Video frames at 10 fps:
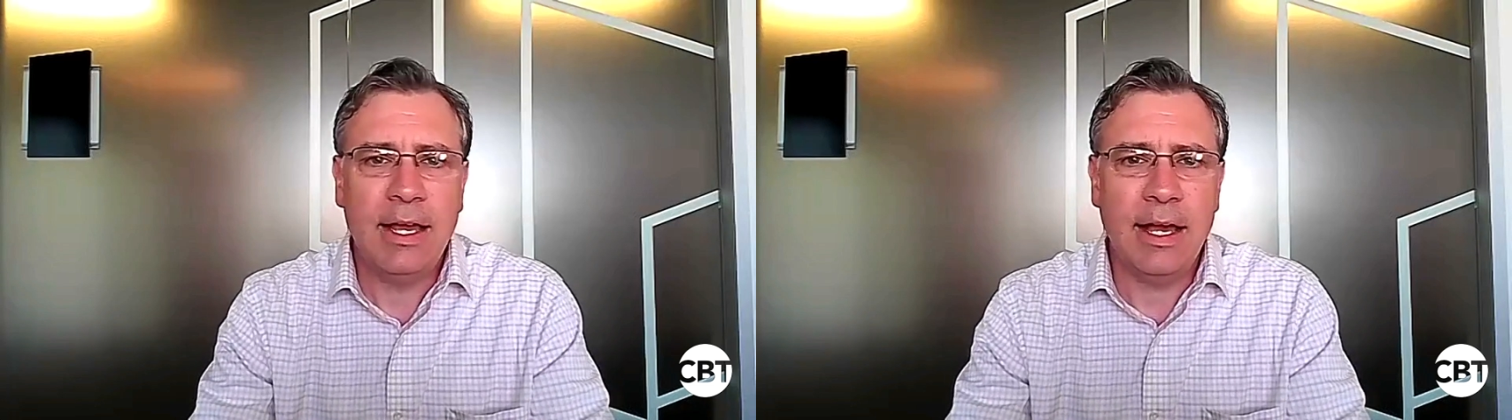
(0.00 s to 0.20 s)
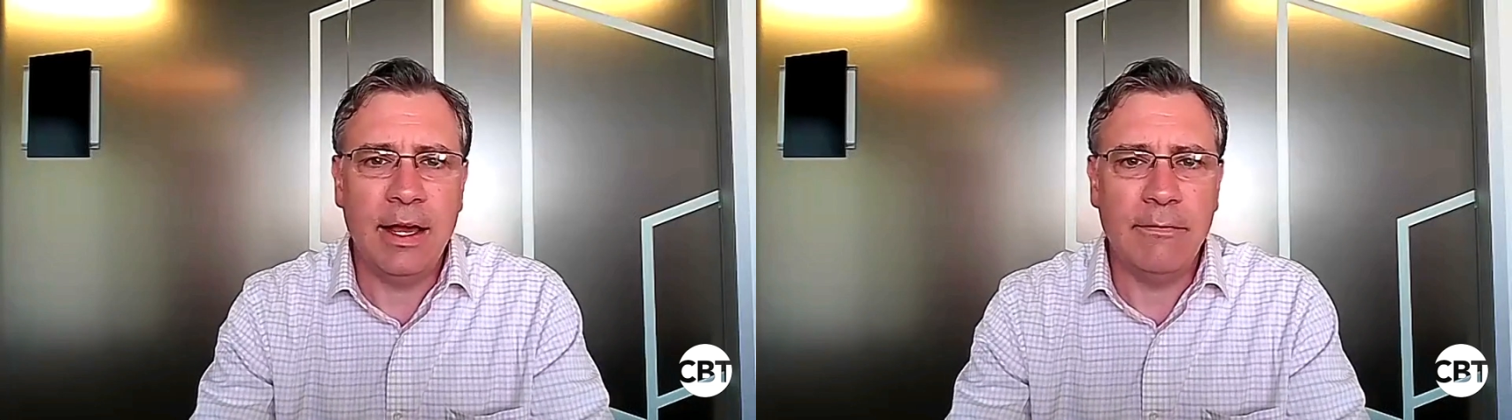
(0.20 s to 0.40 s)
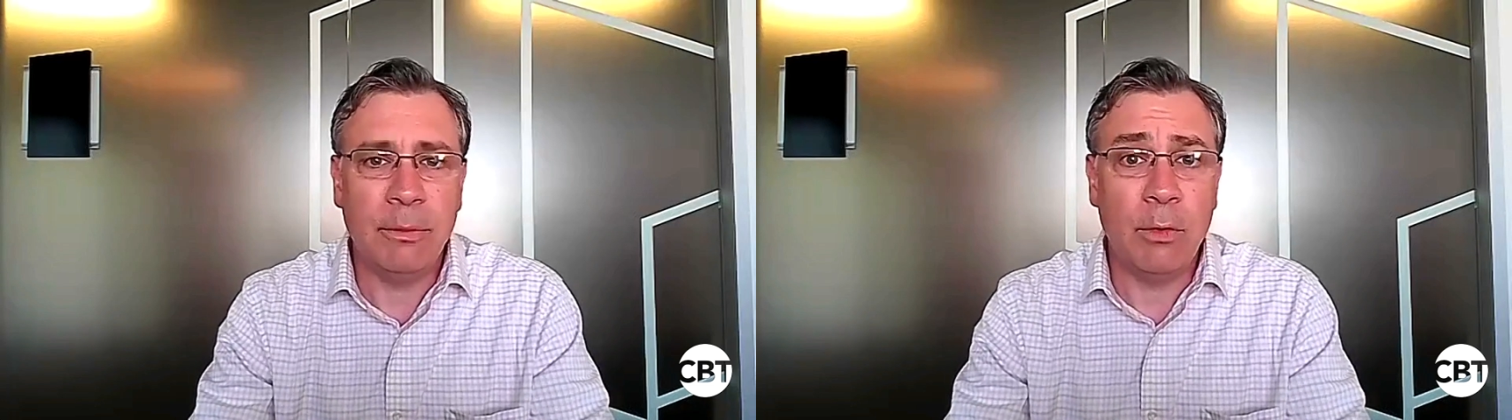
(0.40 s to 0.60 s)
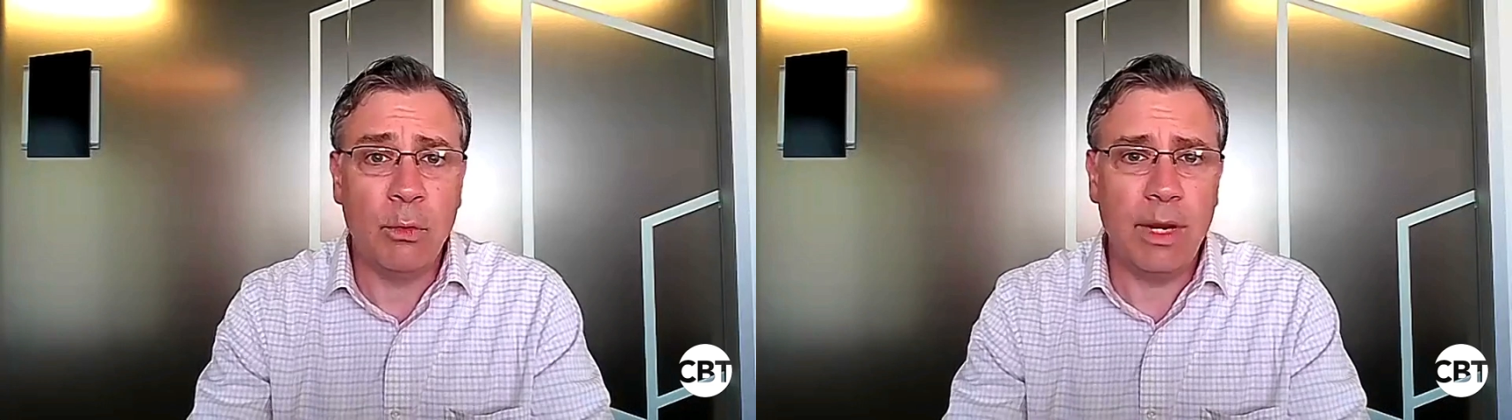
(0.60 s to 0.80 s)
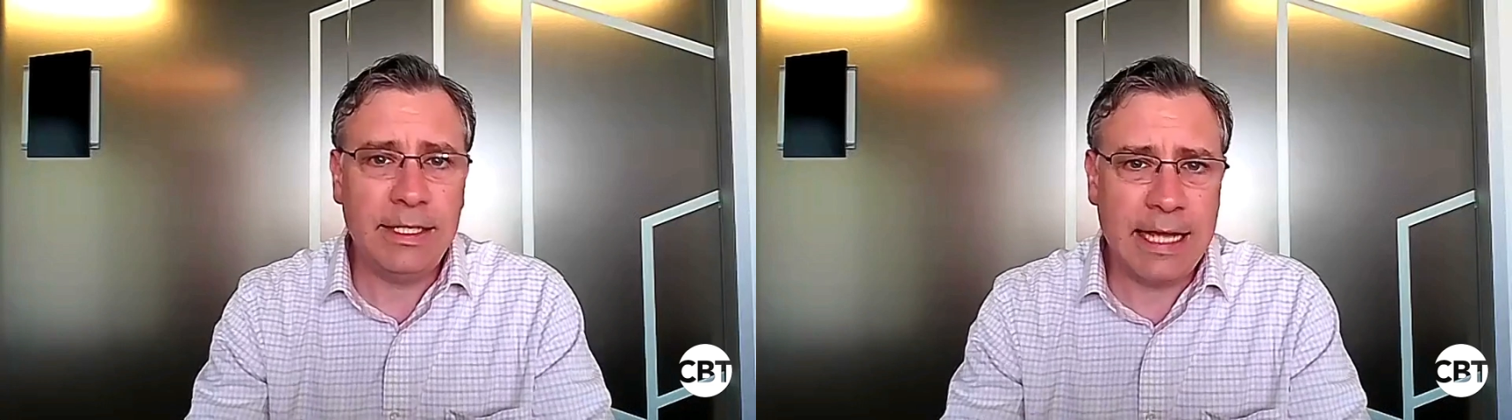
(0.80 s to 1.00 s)
from a
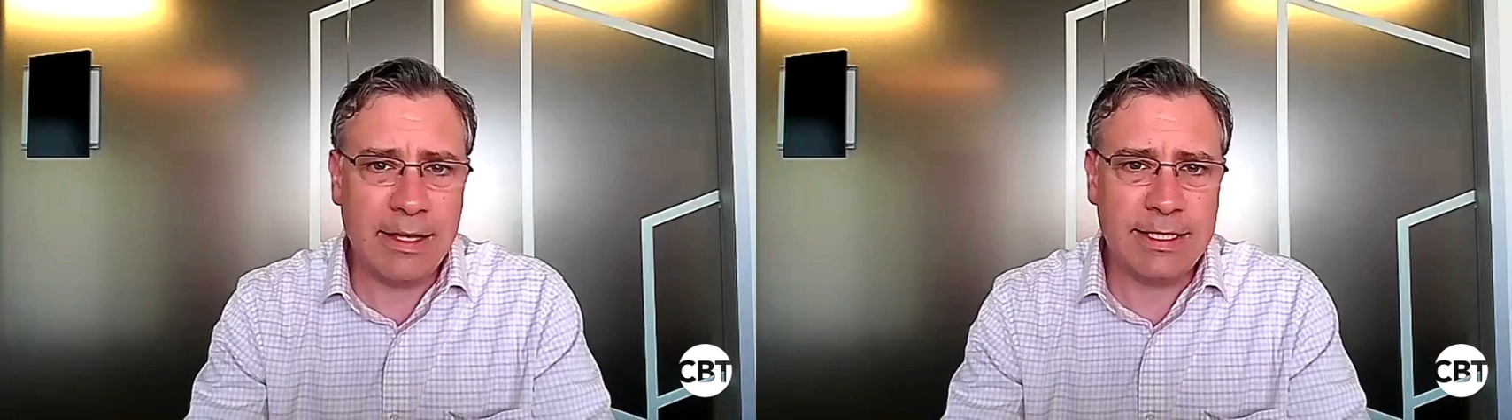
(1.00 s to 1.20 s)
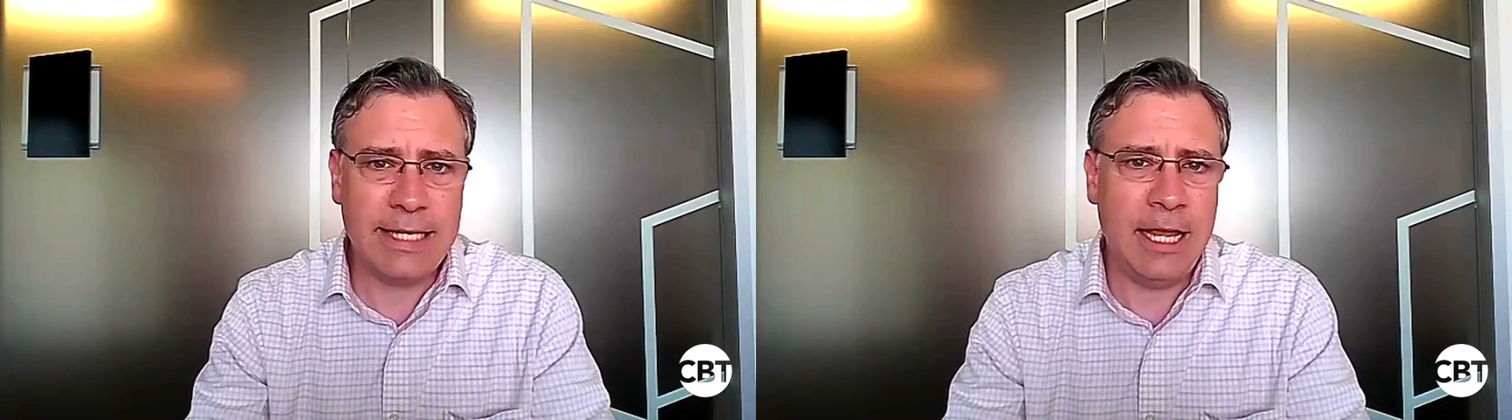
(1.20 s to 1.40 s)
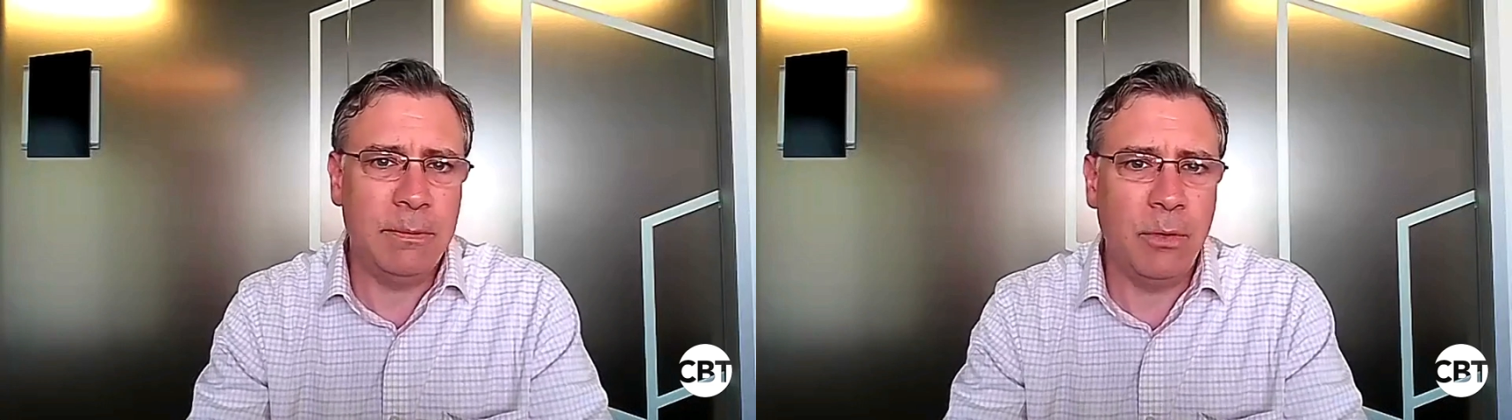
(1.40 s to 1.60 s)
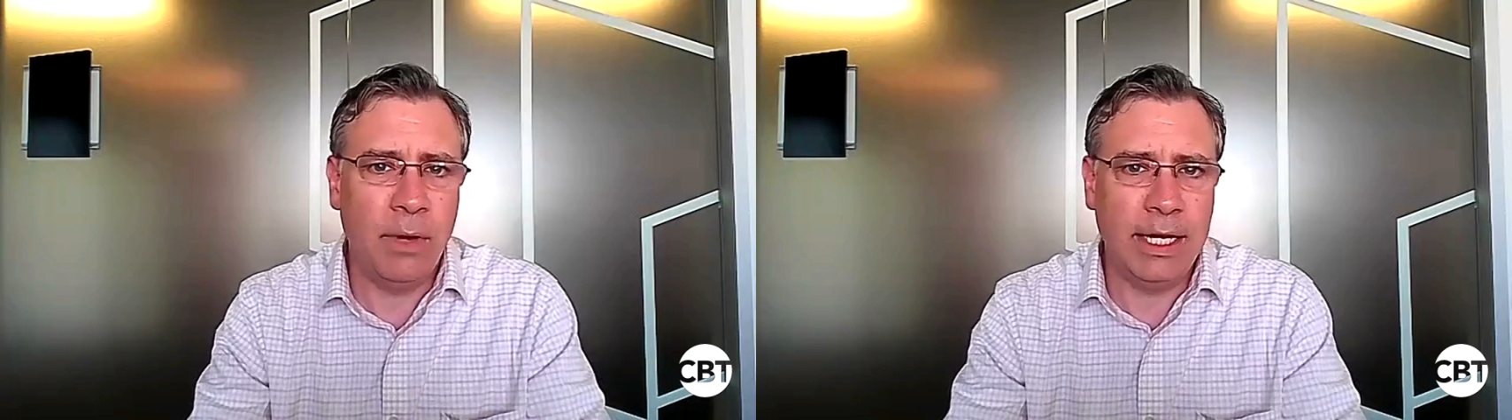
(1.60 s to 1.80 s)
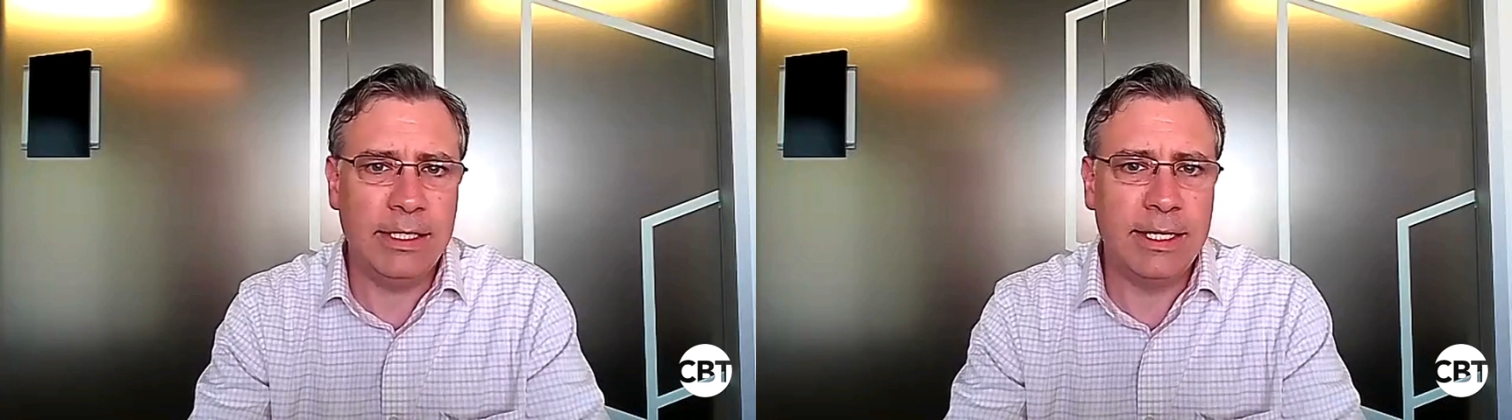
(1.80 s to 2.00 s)
retail
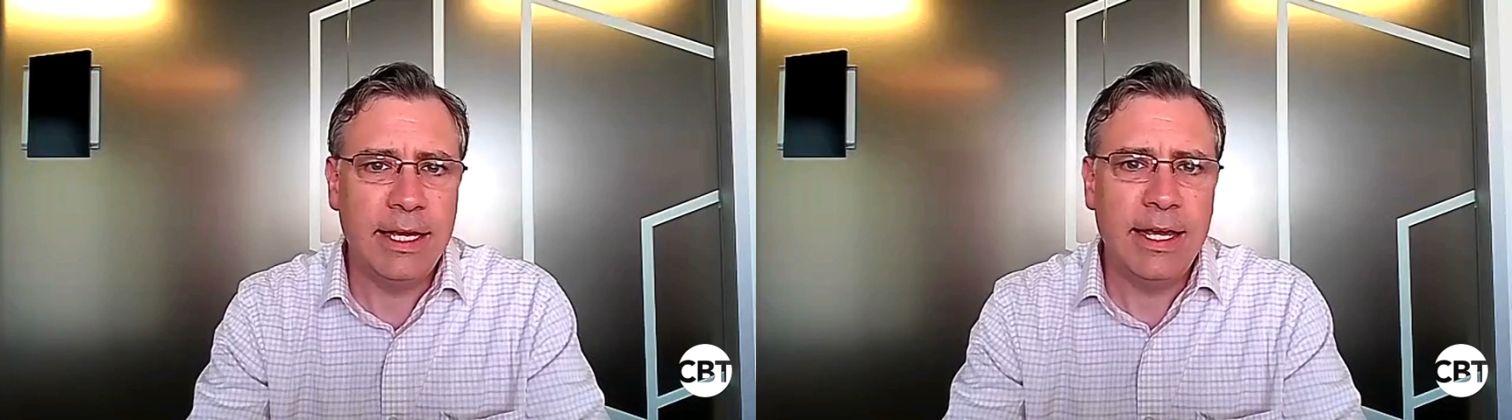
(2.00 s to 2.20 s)
standpoint,